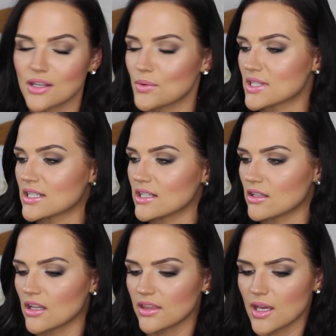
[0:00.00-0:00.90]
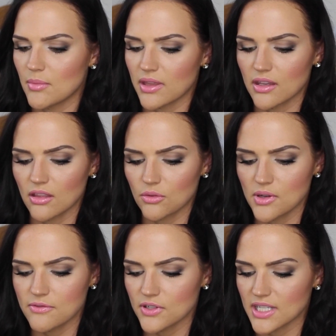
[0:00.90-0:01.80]
There was a deal on them, I think
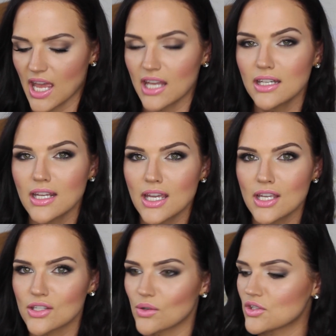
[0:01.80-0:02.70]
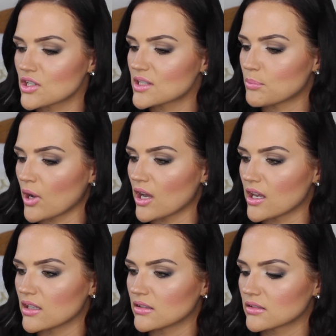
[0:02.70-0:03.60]
3 for $10. So I just
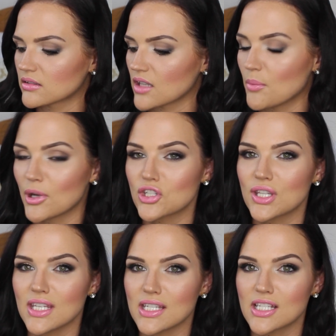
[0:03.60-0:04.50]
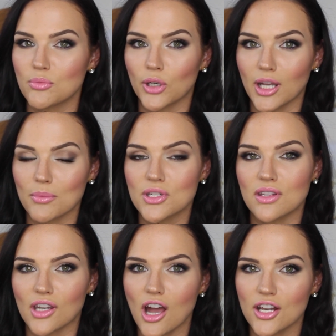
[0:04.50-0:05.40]
bought a bunch of these to bring up to
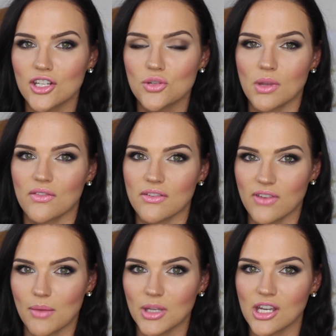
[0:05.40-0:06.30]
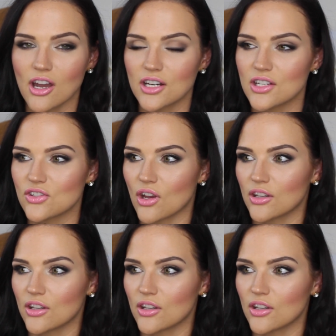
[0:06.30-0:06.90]
the cottage. We have a family cottage.